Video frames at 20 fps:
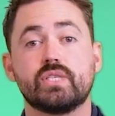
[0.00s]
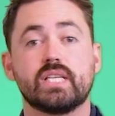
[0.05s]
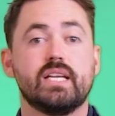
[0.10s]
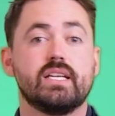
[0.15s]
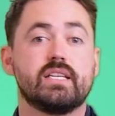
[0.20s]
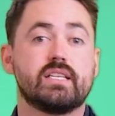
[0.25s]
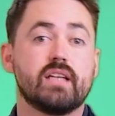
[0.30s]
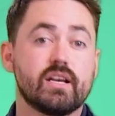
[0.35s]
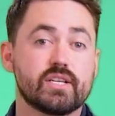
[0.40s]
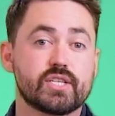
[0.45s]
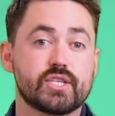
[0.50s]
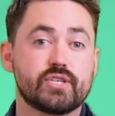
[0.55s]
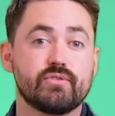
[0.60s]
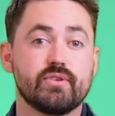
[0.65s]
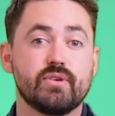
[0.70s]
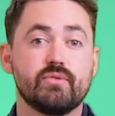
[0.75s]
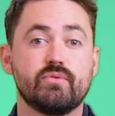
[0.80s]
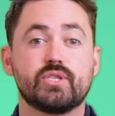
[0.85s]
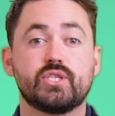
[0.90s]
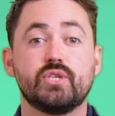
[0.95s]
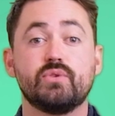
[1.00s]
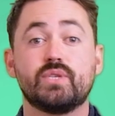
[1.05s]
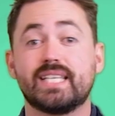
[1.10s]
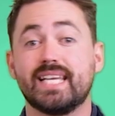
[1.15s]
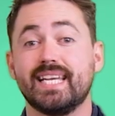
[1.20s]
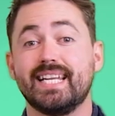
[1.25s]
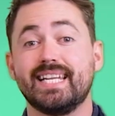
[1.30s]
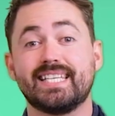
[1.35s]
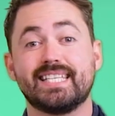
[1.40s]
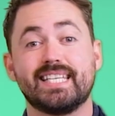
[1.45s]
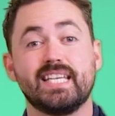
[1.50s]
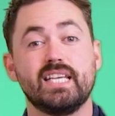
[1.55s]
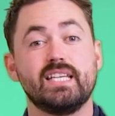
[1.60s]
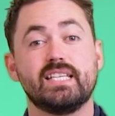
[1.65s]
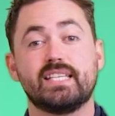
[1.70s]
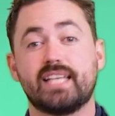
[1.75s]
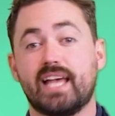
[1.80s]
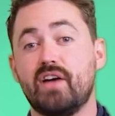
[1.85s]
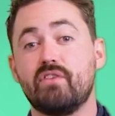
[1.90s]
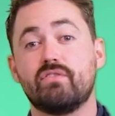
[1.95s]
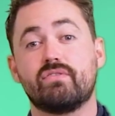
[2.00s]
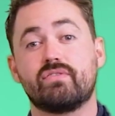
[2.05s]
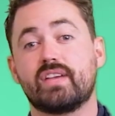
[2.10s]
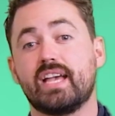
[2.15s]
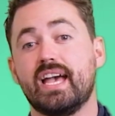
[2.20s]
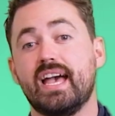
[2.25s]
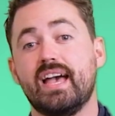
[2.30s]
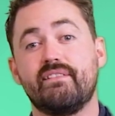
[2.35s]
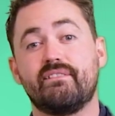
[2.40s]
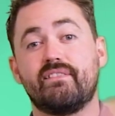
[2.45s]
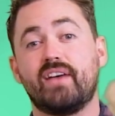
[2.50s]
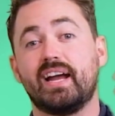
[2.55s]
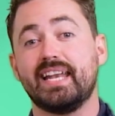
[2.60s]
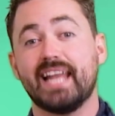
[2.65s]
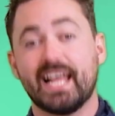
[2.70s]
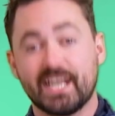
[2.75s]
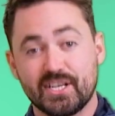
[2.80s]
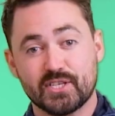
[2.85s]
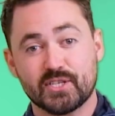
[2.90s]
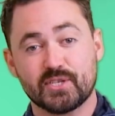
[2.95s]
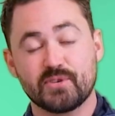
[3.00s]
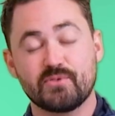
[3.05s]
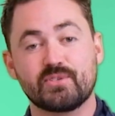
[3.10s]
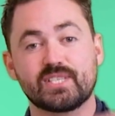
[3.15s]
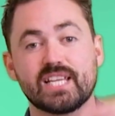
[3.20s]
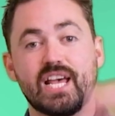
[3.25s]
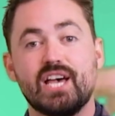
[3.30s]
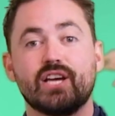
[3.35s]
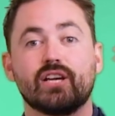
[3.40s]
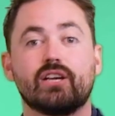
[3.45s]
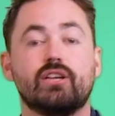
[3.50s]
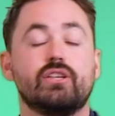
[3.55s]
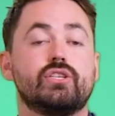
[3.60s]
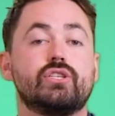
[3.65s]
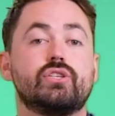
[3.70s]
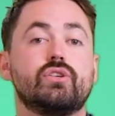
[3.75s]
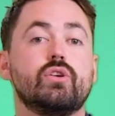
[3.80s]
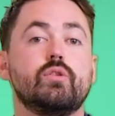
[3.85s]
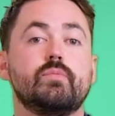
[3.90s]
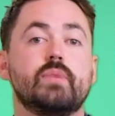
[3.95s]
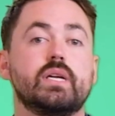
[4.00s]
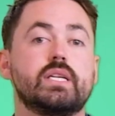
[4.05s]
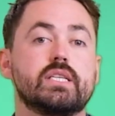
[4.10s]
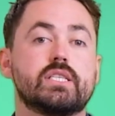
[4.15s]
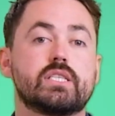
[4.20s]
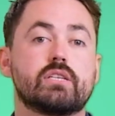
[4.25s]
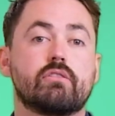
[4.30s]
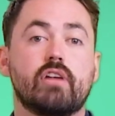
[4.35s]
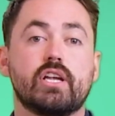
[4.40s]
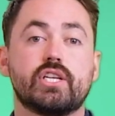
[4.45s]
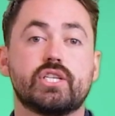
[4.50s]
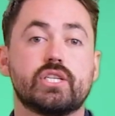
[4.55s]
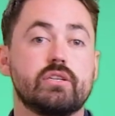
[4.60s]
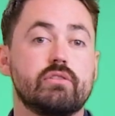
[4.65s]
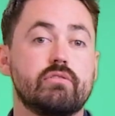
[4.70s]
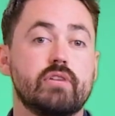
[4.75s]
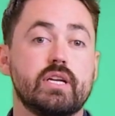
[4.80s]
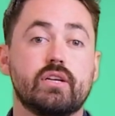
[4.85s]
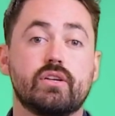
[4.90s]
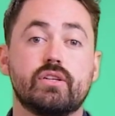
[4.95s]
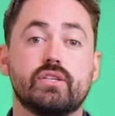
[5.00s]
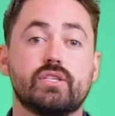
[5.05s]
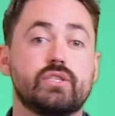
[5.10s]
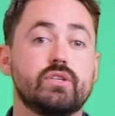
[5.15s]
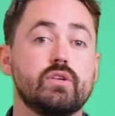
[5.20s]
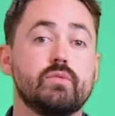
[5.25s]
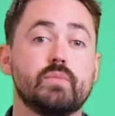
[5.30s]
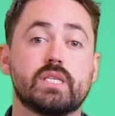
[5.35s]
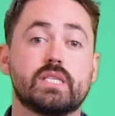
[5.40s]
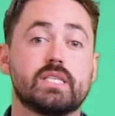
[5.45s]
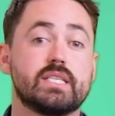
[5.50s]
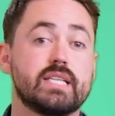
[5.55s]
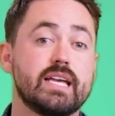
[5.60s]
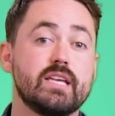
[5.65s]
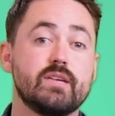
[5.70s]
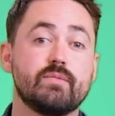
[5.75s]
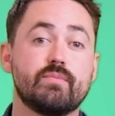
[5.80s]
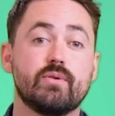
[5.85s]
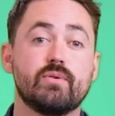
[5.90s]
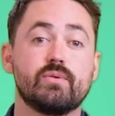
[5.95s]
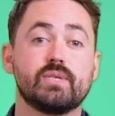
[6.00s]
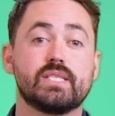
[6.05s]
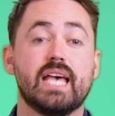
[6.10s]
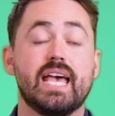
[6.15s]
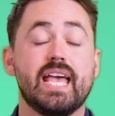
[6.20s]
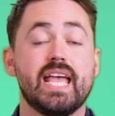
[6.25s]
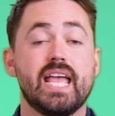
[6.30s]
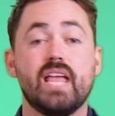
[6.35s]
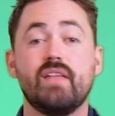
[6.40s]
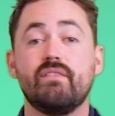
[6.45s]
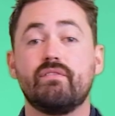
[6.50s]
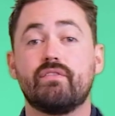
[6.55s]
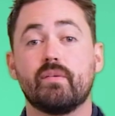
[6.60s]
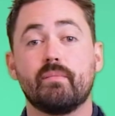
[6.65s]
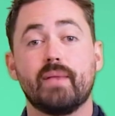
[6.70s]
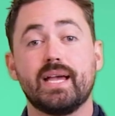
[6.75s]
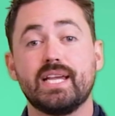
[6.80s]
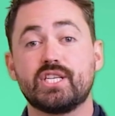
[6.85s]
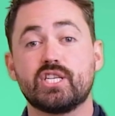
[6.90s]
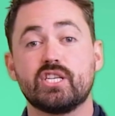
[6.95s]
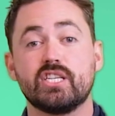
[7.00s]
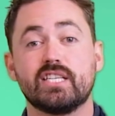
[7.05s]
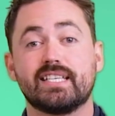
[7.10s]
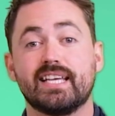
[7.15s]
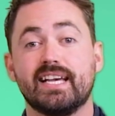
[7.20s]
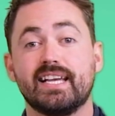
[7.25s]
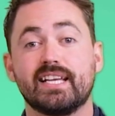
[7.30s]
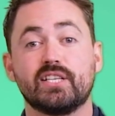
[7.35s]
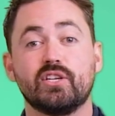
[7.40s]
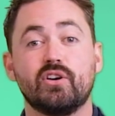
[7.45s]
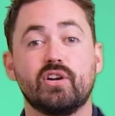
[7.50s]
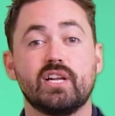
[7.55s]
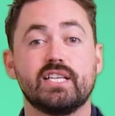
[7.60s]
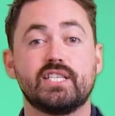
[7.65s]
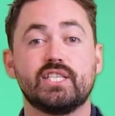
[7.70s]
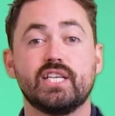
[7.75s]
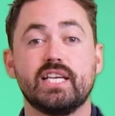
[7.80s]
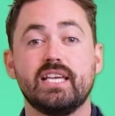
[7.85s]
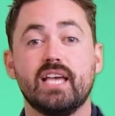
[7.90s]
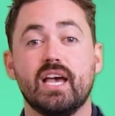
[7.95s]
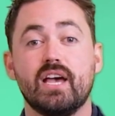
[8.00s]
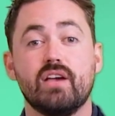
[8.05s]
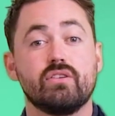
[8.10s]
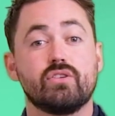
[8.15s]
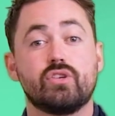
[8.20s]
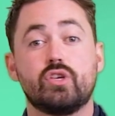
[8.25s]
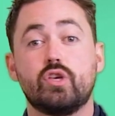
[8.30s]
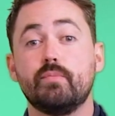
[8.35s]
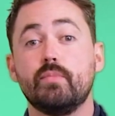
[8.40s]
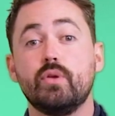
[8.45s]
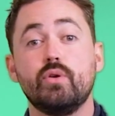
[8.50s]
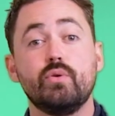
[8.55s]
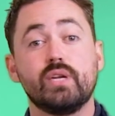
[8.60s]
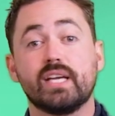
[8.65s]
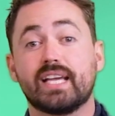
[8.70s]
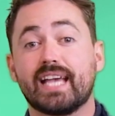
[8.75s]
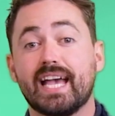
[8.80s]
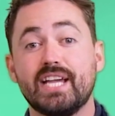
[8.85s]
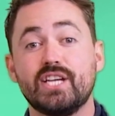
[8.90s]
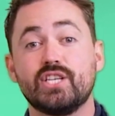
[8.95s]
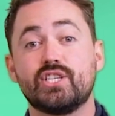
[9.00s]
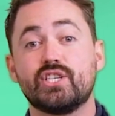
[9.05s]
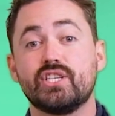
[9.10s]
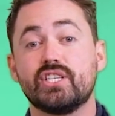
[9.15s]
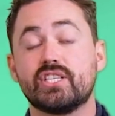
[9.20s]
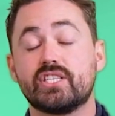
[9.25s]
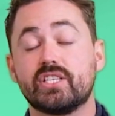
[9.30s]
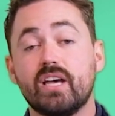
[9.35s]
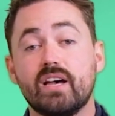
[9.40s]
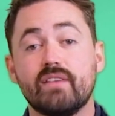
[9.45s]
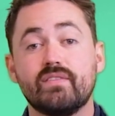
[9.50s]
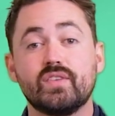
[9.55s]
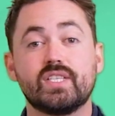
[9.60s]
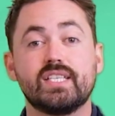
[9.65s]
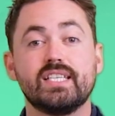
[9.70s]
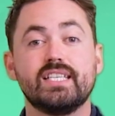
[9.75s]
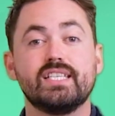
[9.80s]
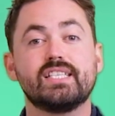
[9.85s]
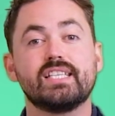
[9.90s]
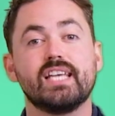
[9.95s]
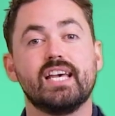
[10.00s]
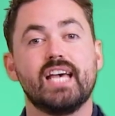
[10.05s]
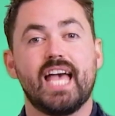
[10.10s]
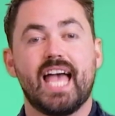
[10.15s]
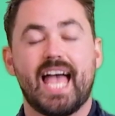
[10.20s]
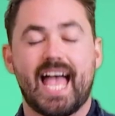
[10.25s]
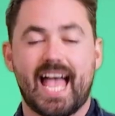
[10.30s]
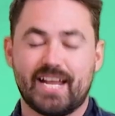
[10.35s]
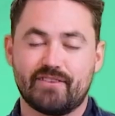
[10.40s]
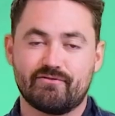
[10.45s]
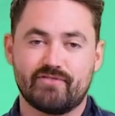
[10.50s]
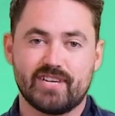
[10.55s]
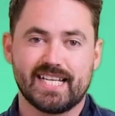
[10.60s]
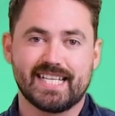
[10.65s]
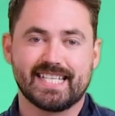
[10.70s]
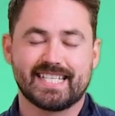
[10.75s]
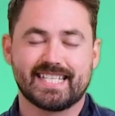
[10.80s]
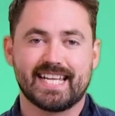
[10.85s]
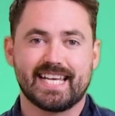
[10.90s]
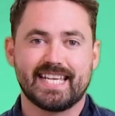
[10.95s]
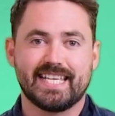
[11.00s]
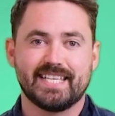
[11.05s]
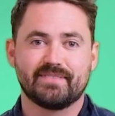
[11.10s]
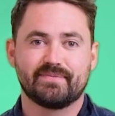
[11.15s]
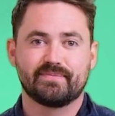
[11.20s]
industrials, utilities, healthcare, financials, consumer discretionary, consumer staples, information technology, communication services, and real estate.